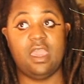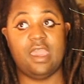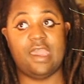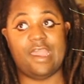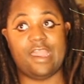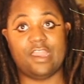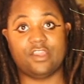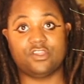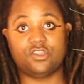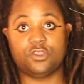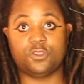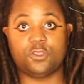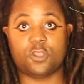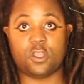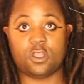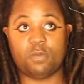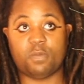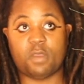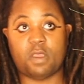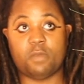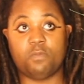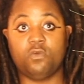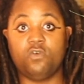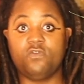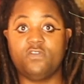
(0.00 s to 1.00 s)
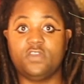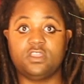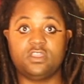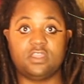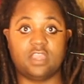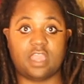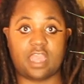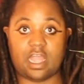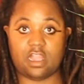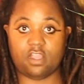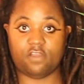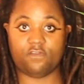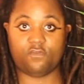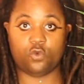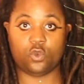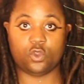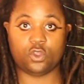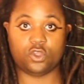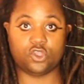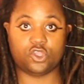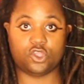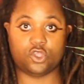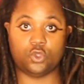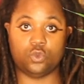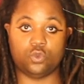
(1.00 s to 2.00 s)
I actually thought about moving to
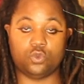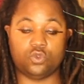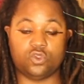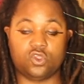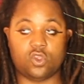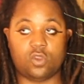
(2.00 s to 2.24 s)
California soon,